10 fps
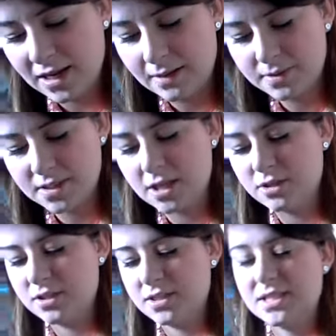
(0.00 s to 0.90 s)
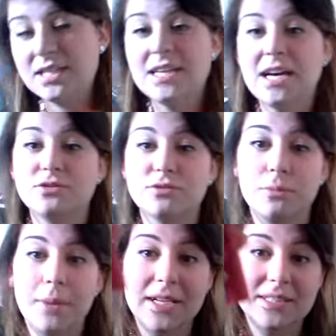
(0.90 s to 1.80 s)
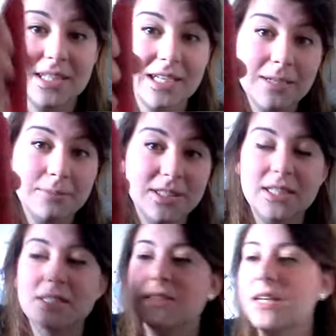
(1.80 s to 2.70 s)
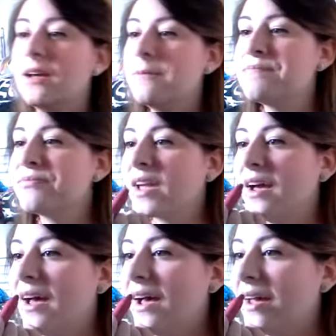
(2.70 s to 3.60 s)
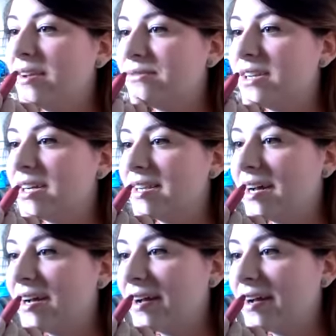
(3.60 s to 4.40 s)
LipSurgent Natural Matte Lip Tint and apply that.